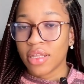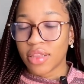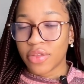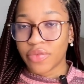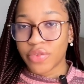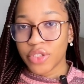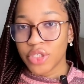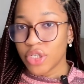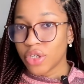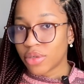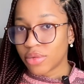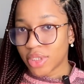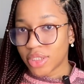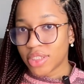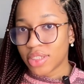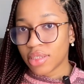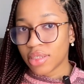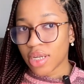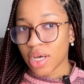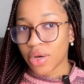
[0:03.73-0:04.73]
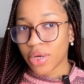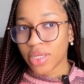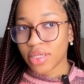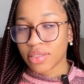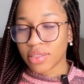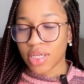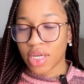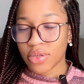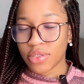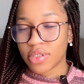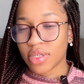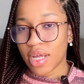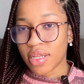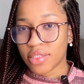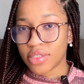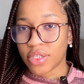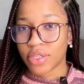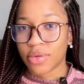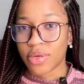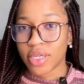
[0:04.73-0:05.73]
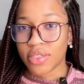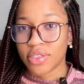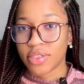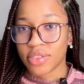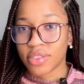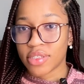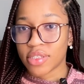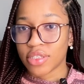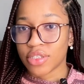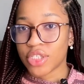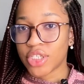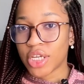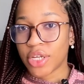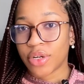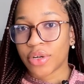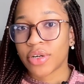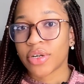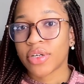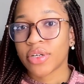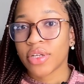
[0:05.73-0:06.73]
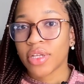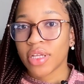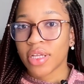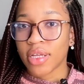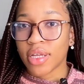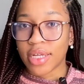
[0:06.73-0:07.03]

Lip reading: The video you're watching now is how to answer questions in general.